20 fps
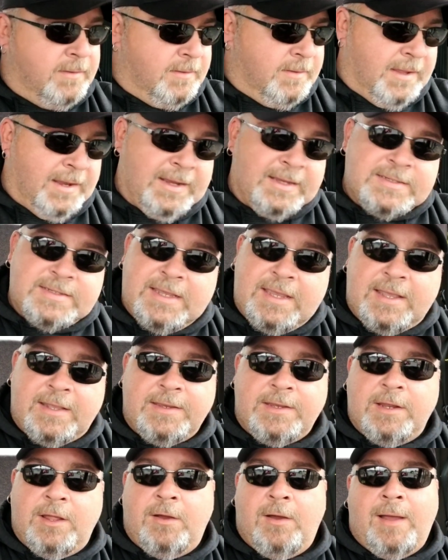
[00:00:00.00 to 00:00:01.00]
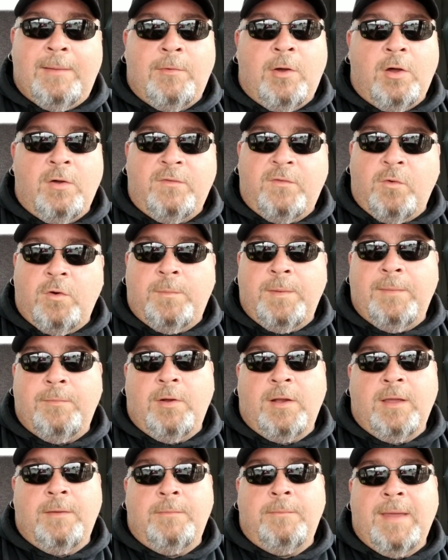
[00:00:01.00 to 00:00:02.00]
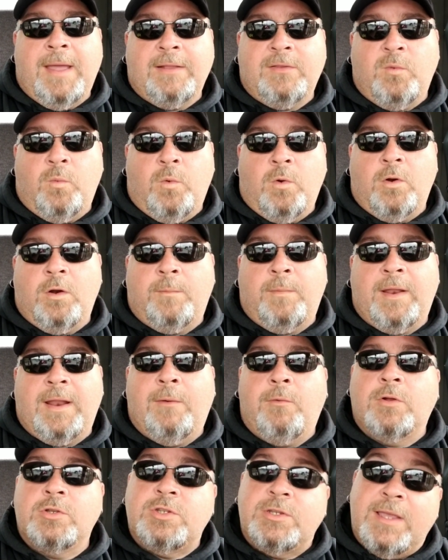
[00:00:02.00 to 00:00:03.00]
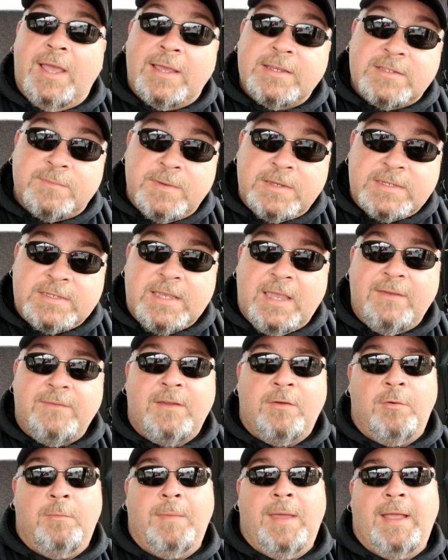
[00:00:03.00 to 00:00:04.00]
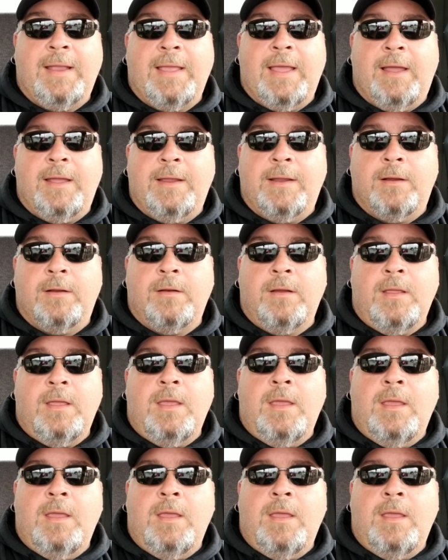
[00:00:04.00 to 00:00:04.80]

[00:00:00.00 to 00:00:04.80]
Like I said, you know, I'm all for people coming back to work, but I want you guys to be safe coming back out here.